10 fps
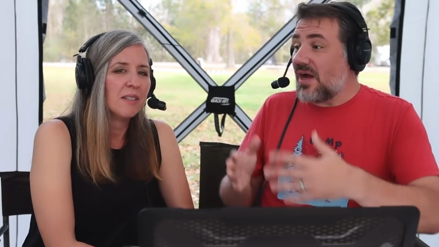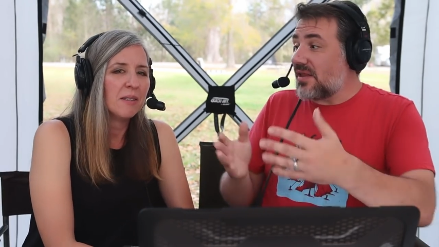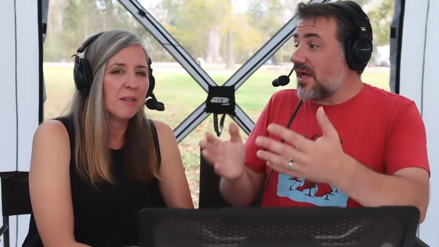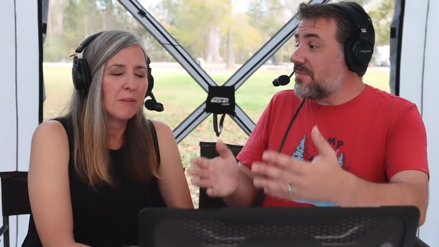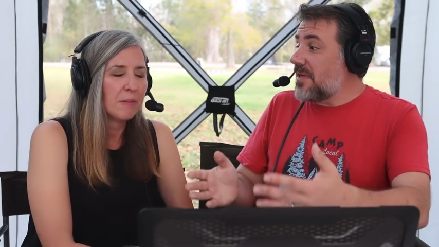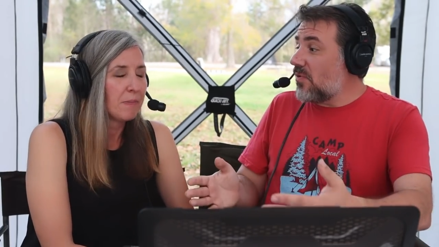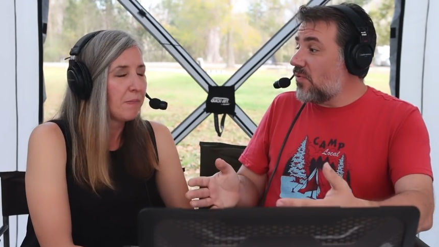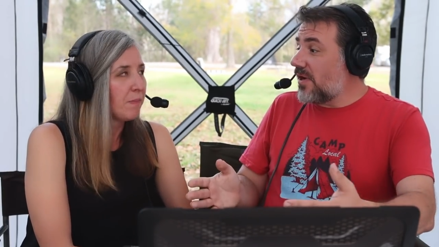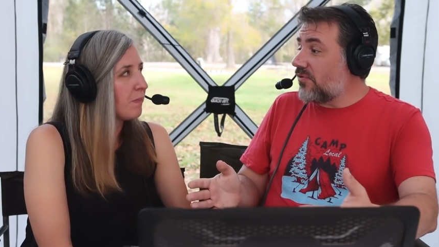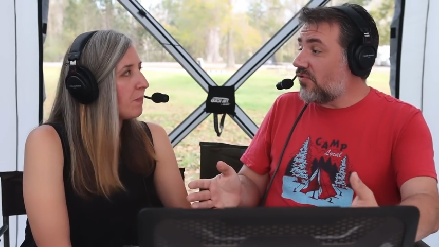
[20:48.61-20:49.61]
Speaker 1: A lot of people
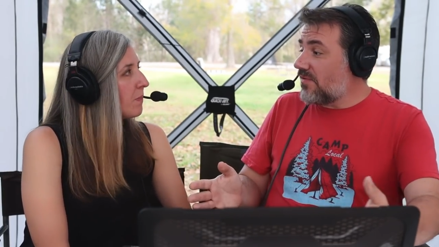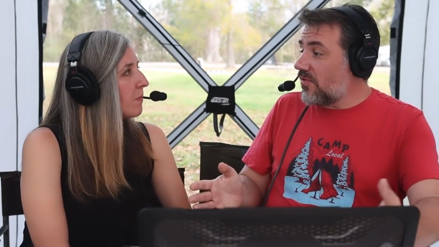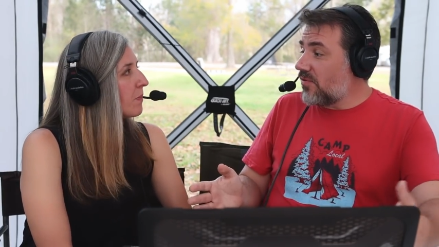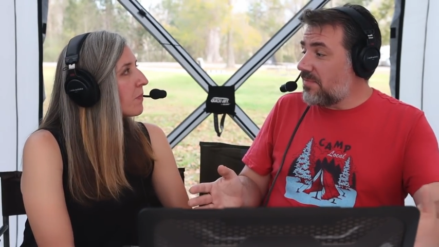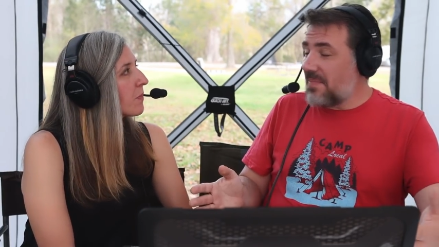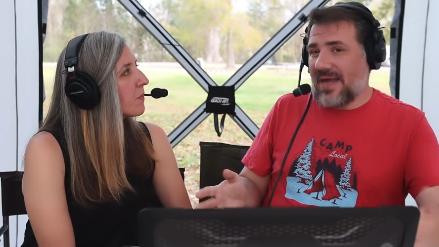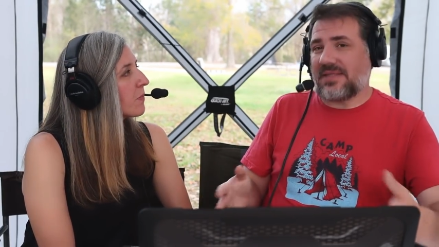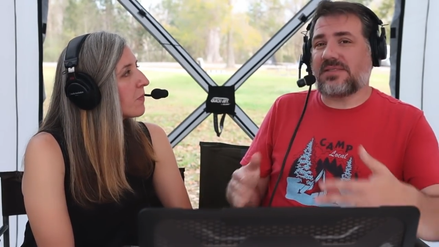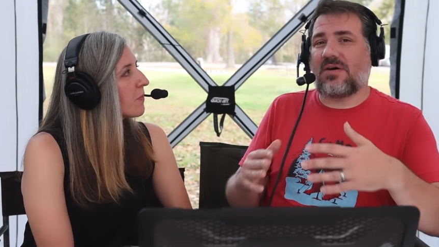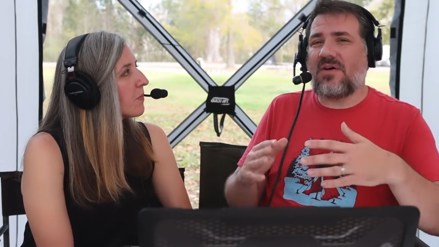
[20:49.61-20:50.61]
want to travel with
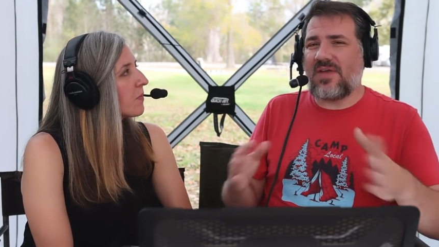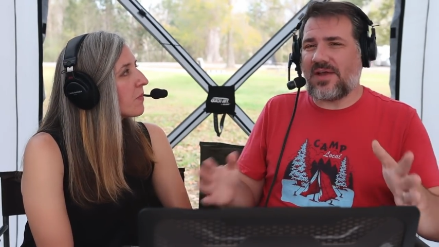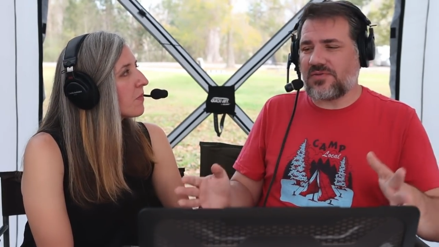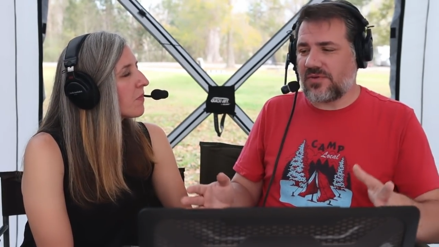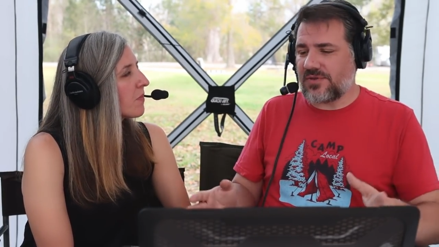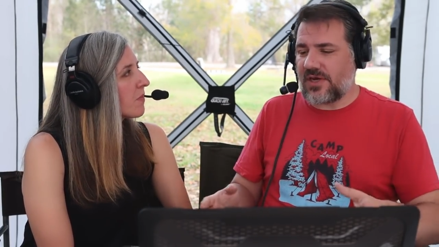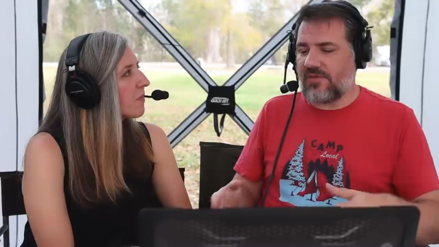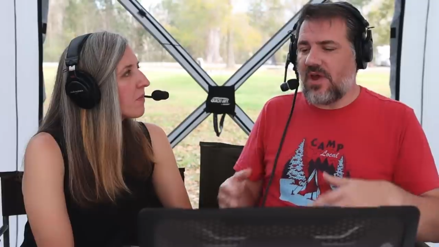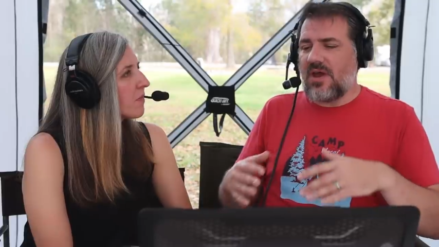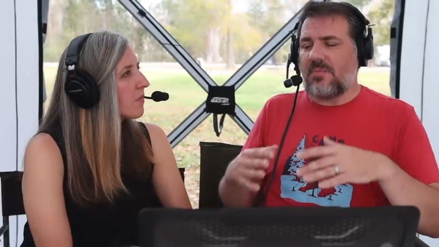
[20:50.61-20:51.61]
pets, all that sort of stuff.